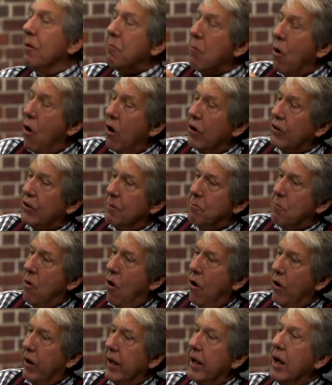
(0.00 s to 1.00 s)

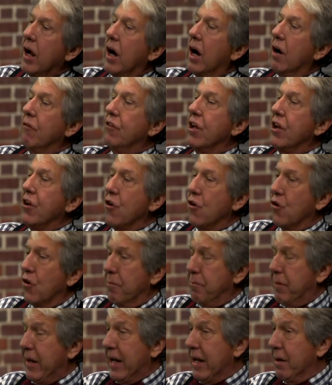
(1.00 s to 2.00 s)
mark-to-market of the
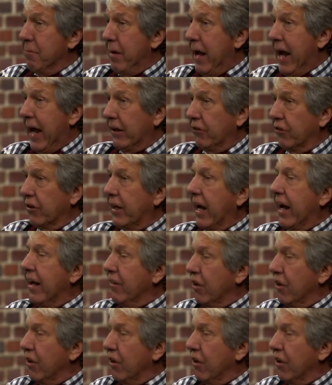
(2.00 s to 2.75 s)
European banks, okay?